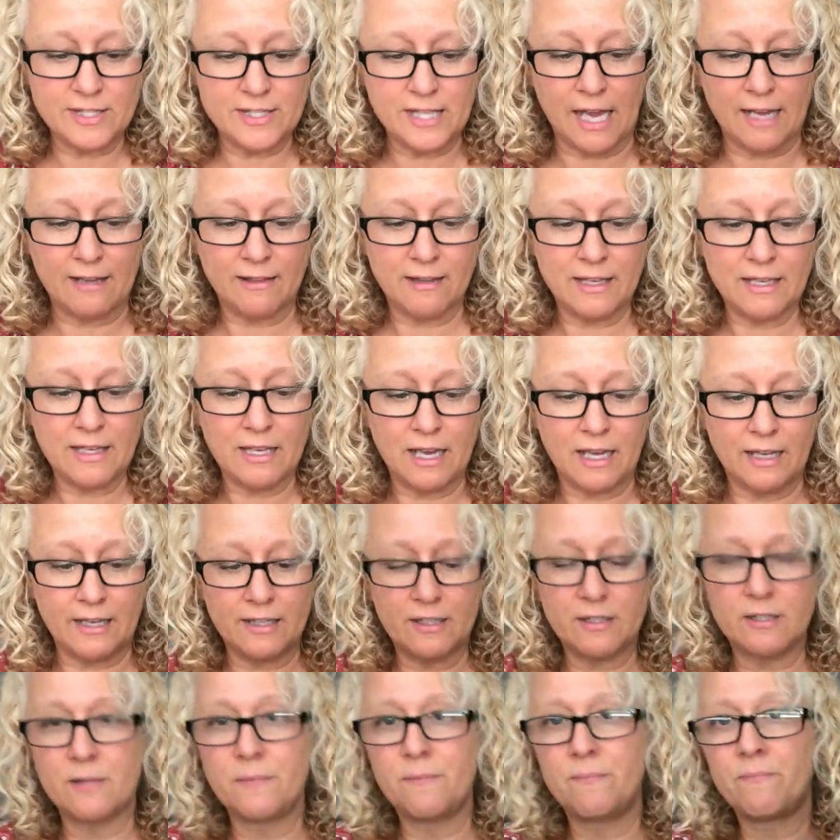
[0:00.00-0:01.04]
Silent
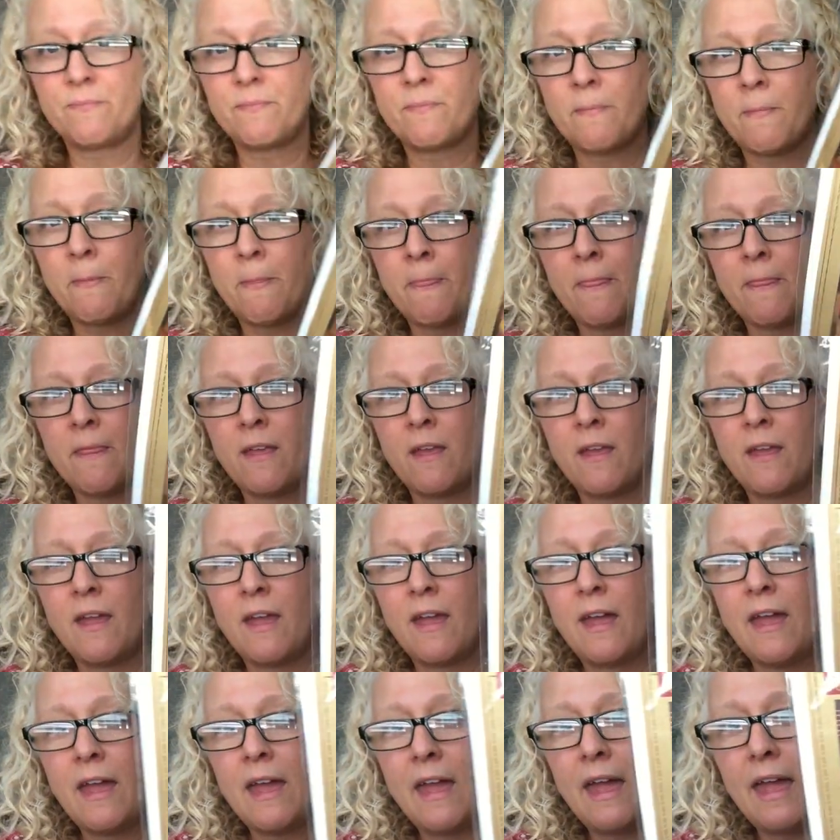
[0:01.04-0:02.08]
Night.
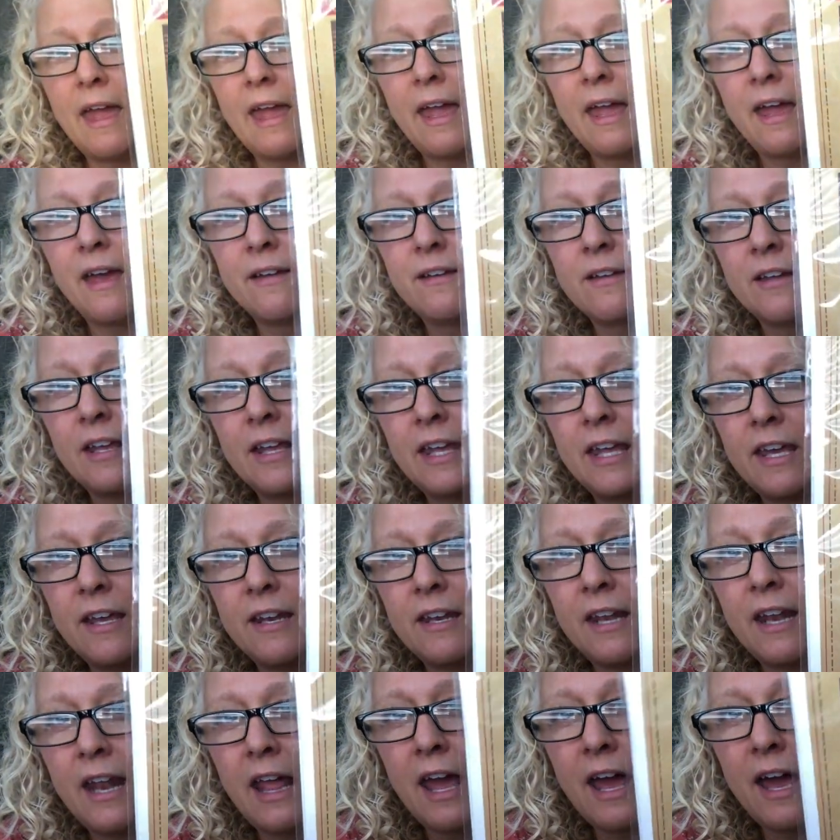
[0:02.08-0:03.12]
And again,
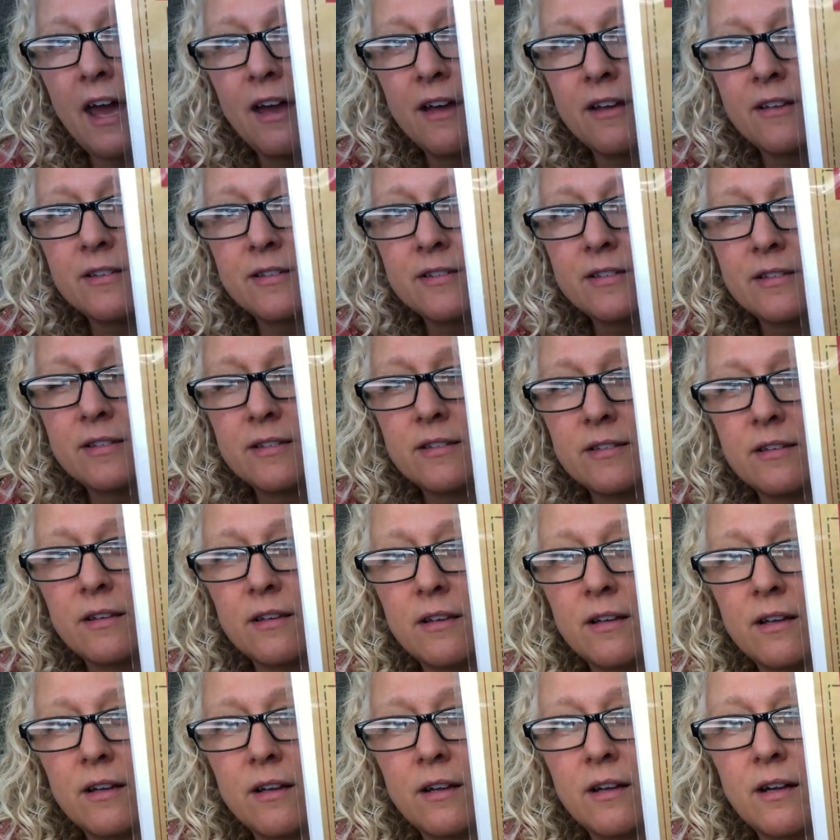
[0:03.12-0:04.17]
it has
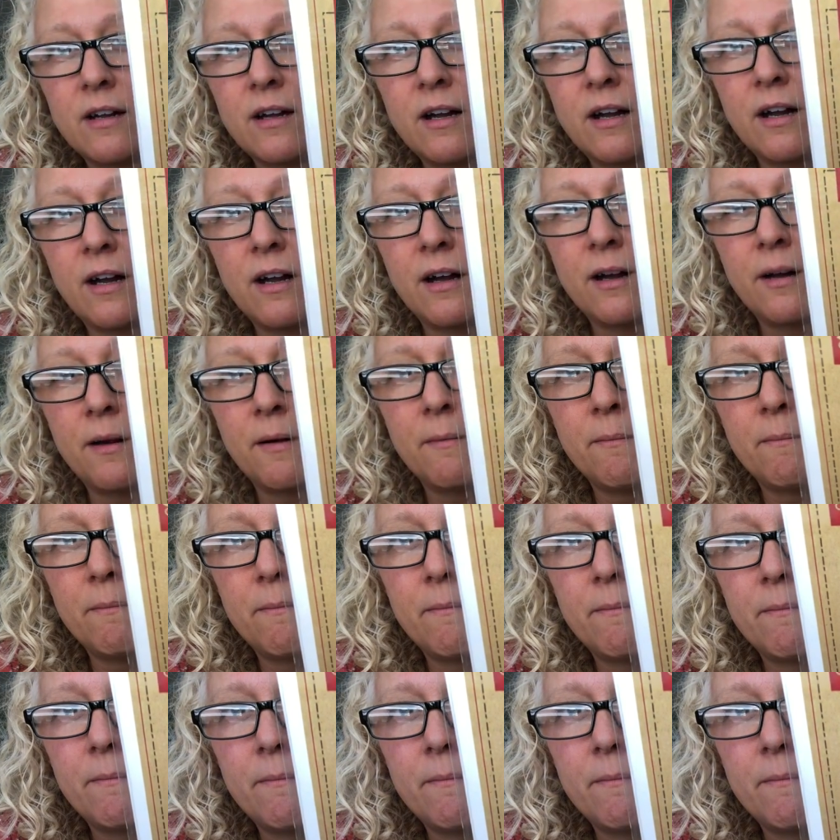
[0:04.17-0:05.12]
um,